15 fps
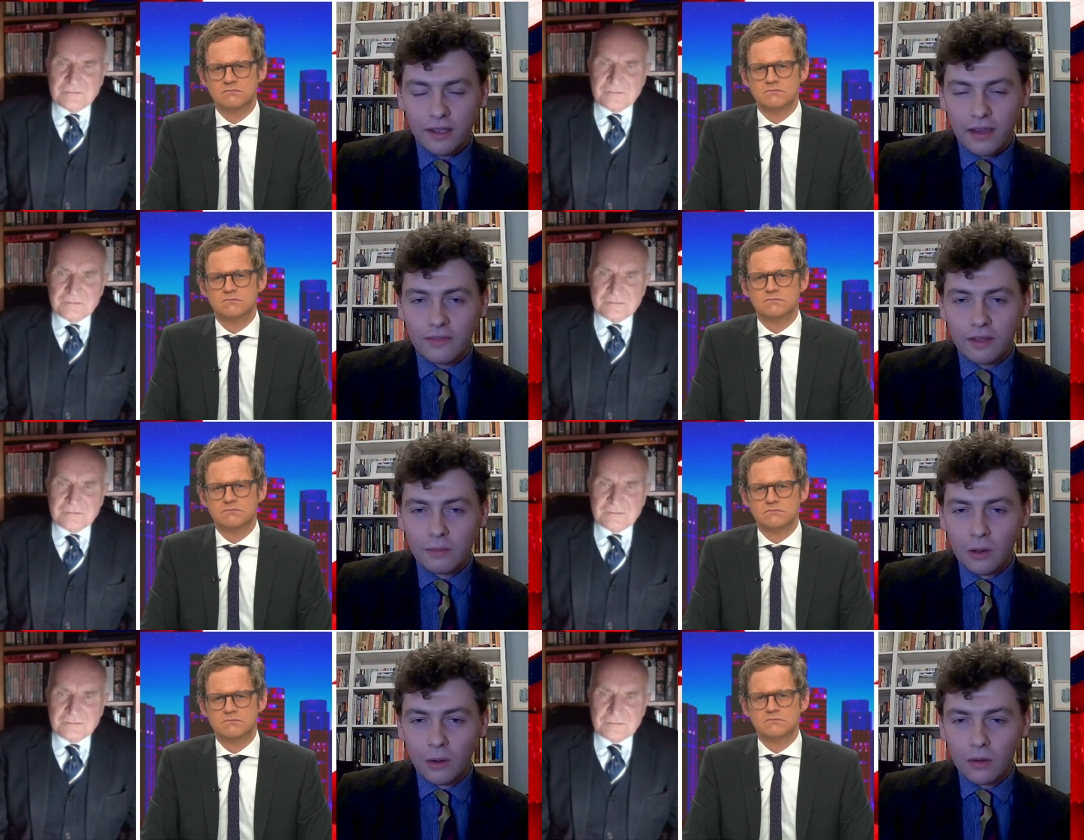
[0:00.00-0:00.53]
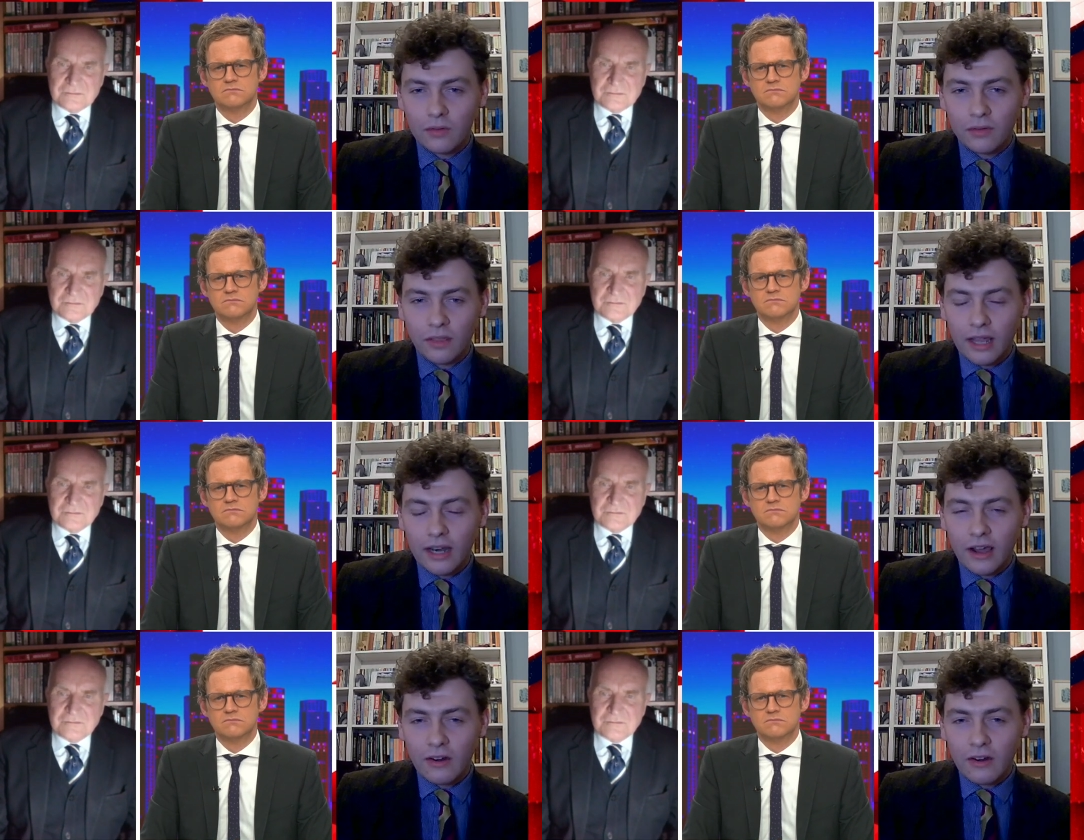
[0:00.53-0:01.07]
Speaker 1: forgive them,
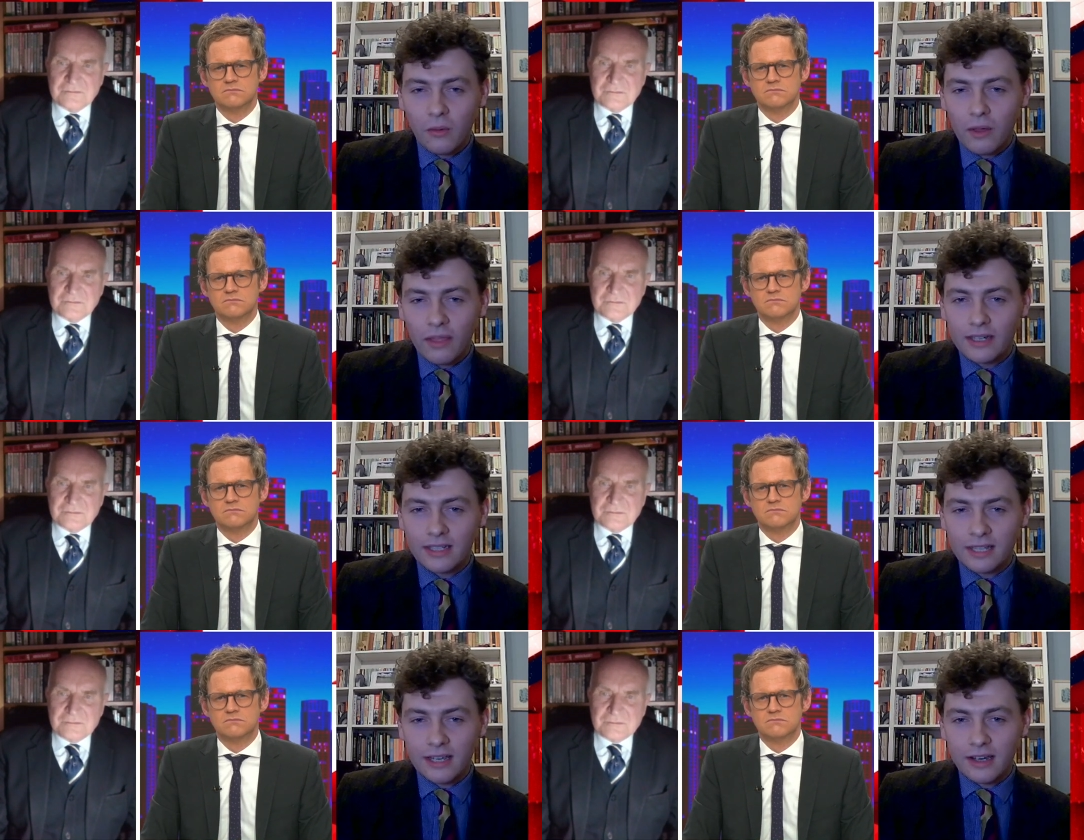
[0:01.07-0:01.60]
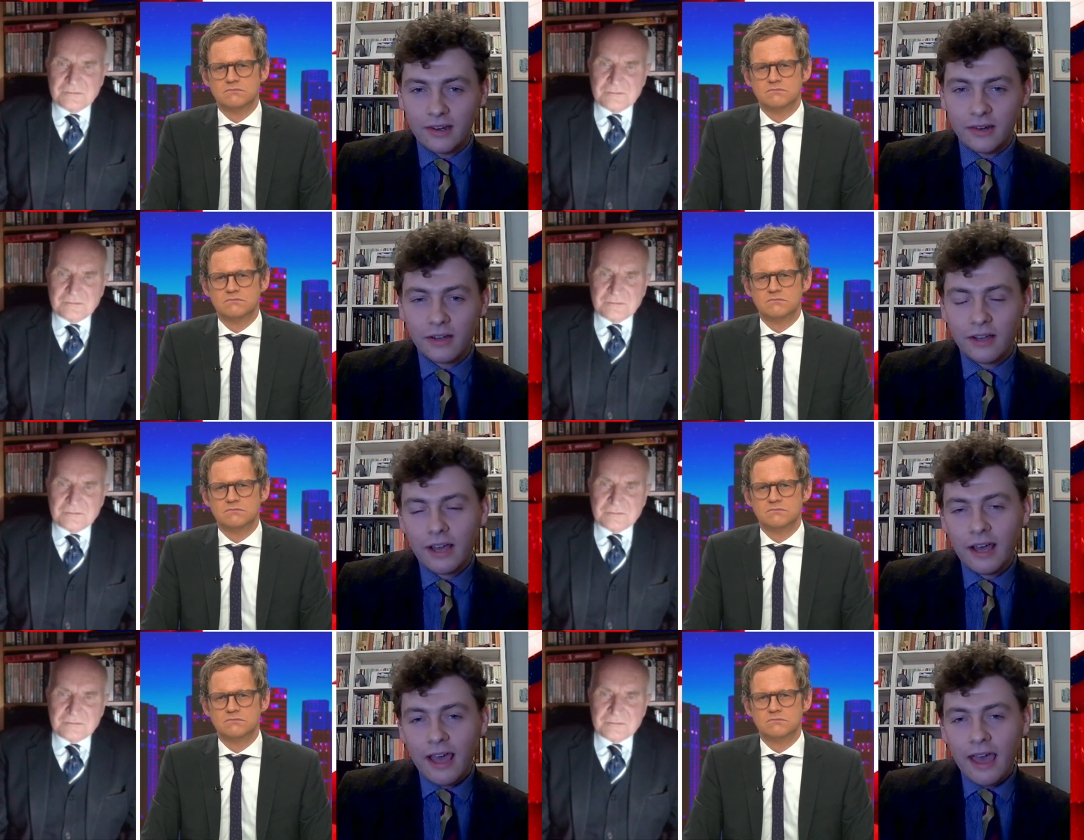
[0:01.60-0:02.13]
Lord, for they know not what they
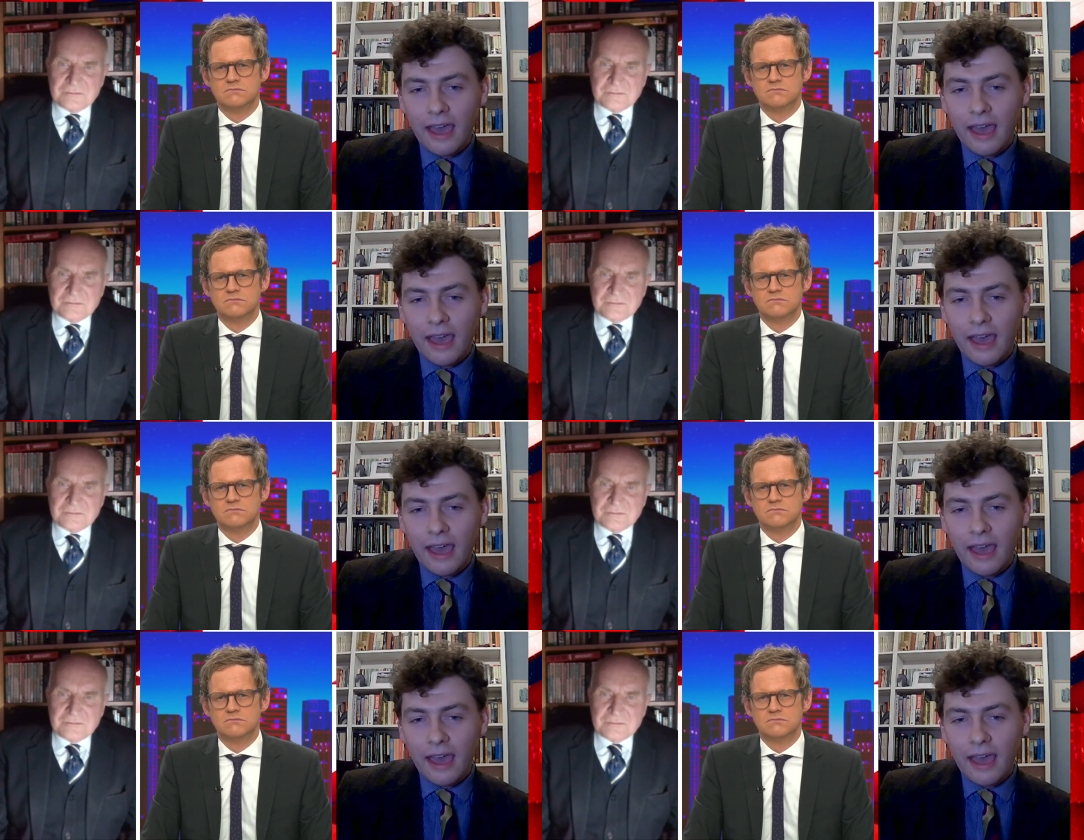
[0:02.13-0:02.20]
do.